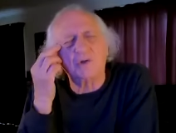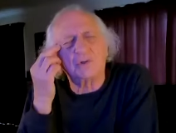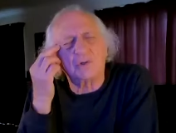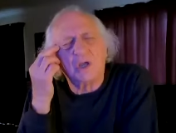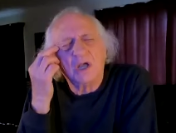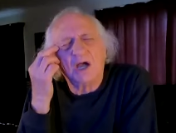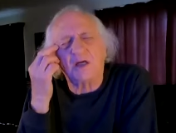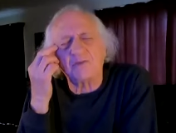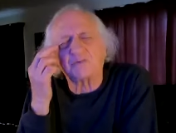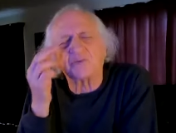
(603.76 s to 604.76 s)
another
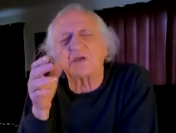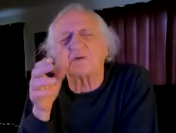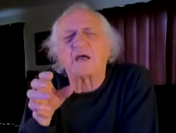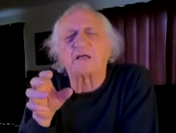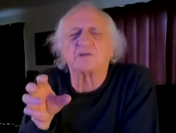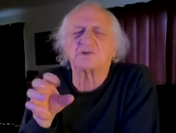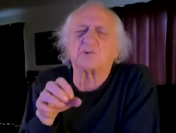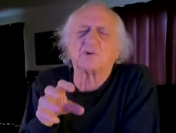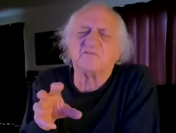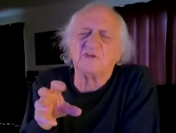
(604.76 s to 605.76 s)
thing about this sort
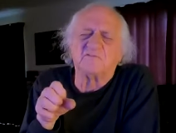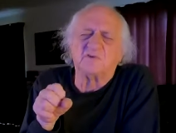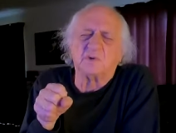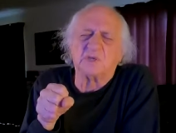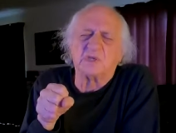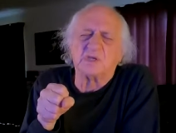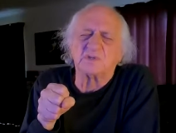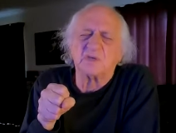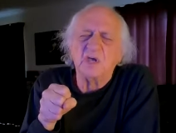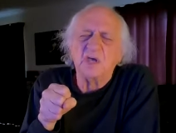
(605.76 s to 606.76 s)
of interviewing is
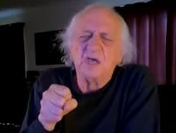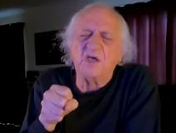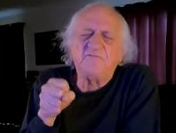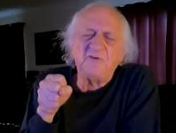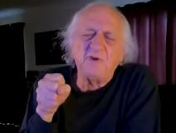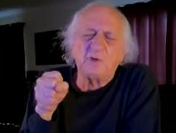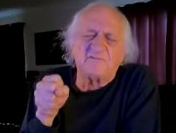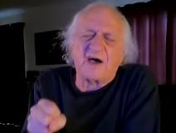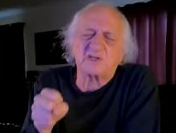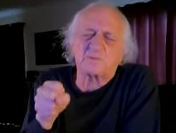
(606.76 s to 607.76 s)
if you'd have
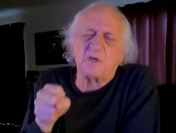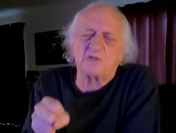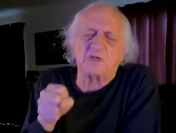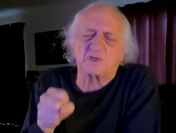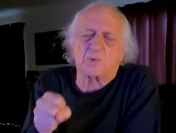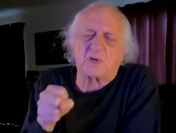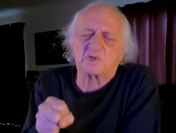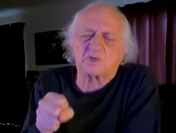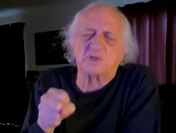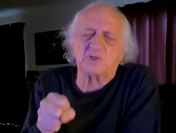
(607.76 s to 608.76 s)
asked me these
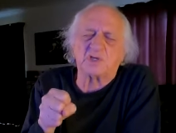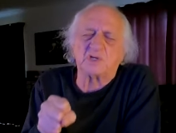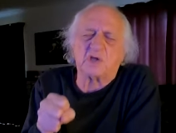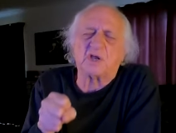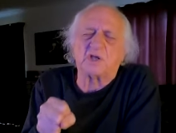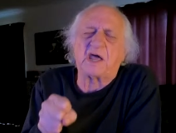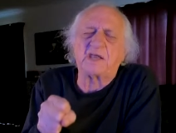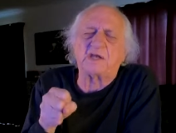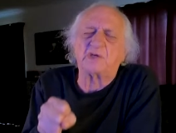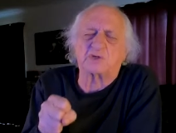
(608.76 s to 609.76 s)
questions in
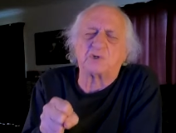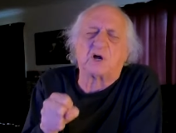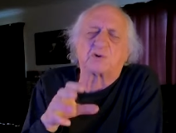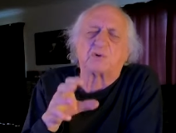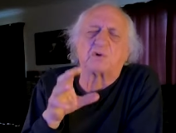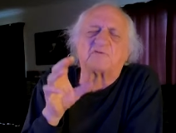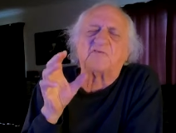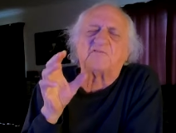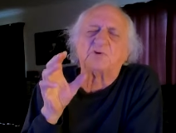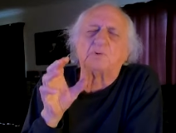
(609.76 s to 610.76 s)
1982, I could have given
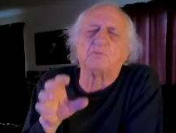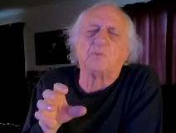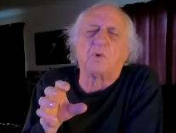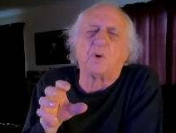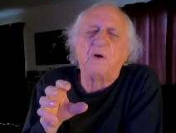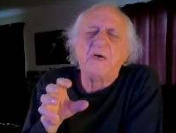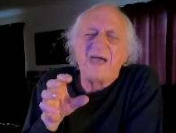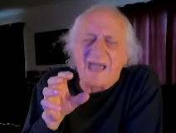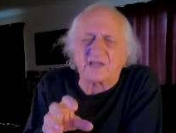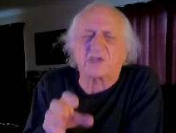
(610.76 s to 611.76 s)
you more
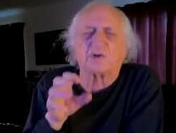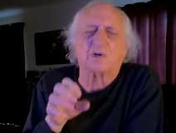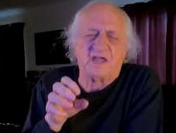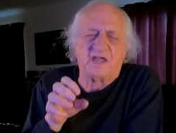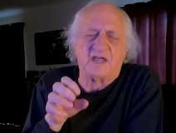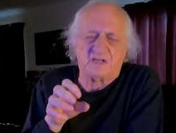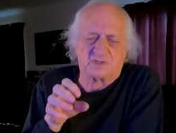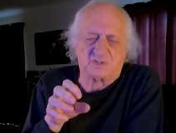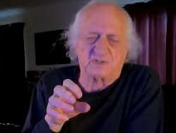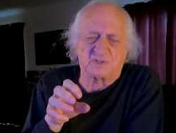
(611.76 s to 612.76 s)
accurate
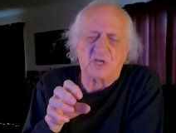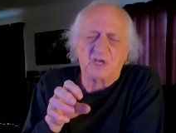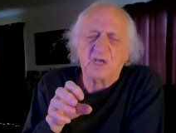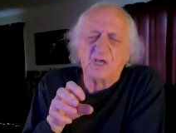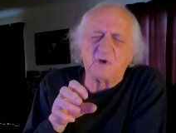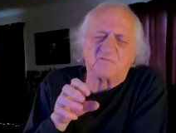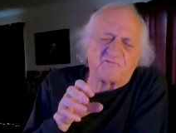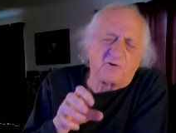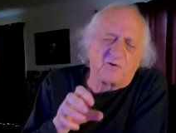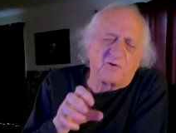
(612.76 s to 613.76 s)
answers. But
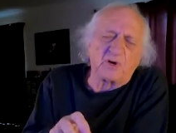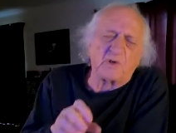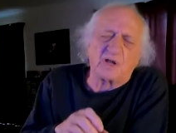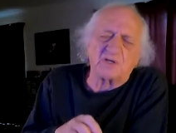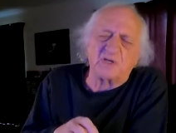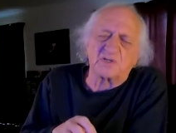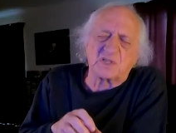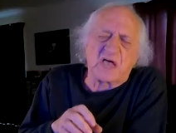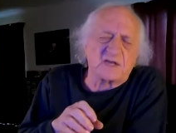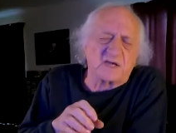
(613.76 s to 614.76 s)
41 years
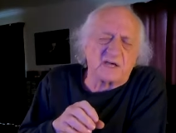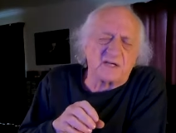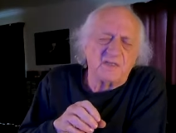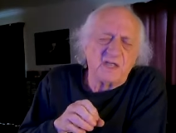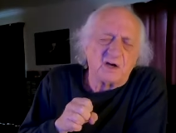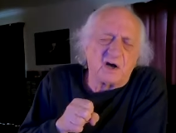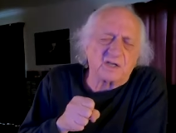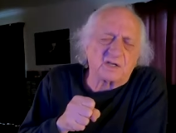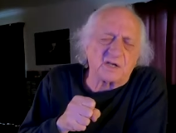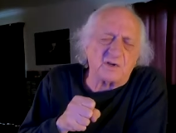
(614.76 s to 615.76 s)
later, I can
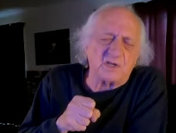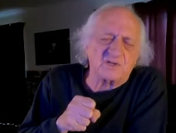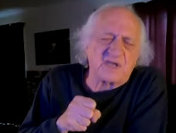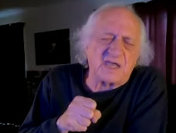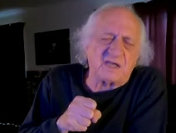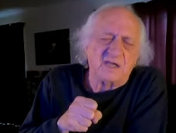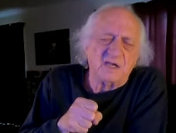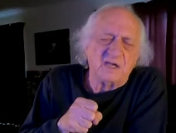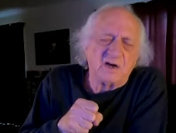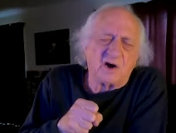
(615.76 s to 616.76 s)
only say,
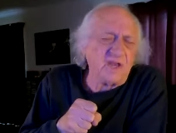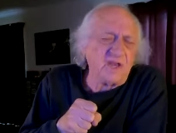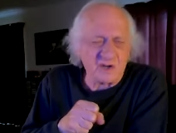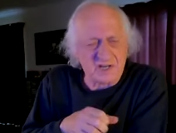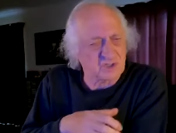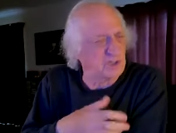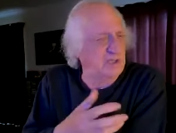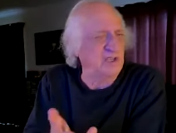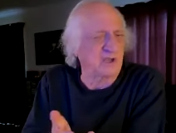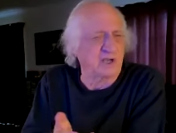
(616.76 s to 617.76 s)
I don't actually think
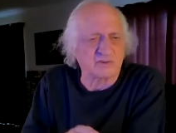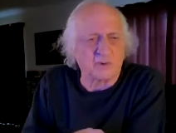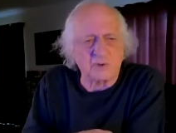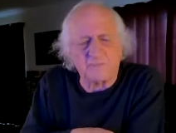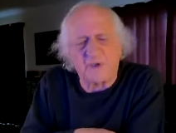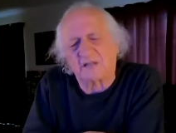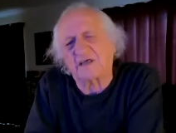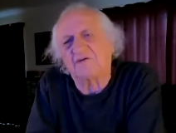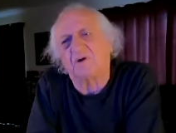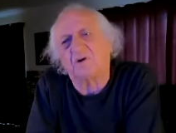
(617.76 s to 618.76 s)
I thought about that
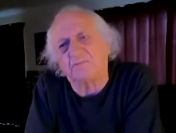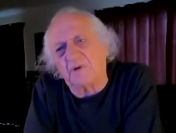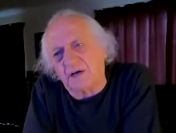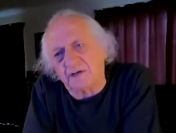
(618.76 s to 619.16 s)
very much.